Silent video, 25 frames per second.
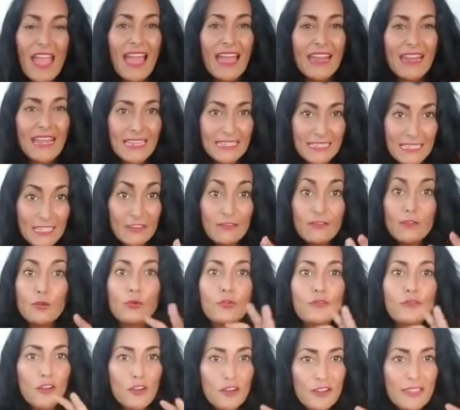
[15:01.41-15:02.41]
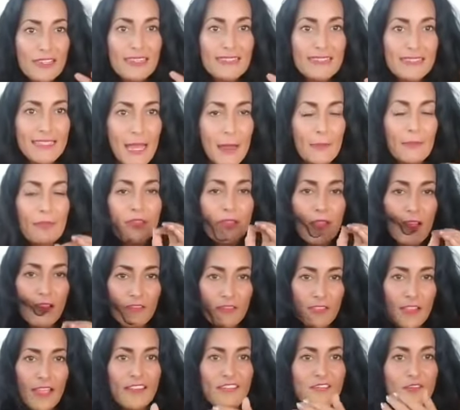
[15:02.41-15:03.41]
and I give very in-depth
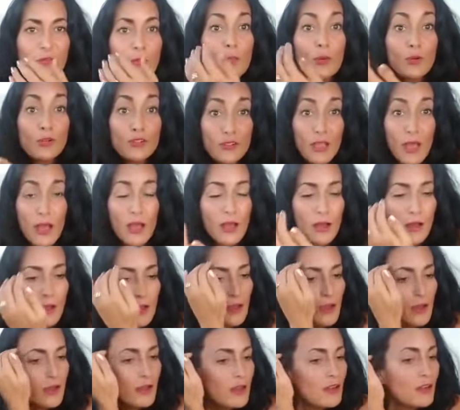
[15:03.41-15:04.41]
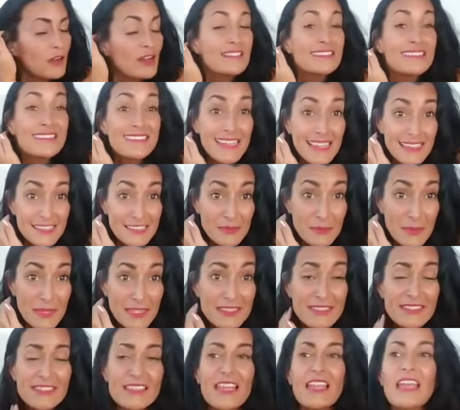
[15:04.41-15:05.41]
love life per, uh, uh,
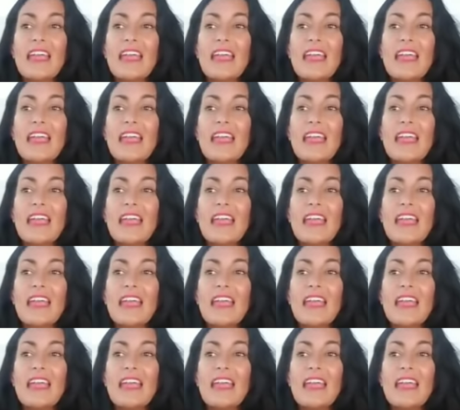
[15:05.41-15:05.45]
assessment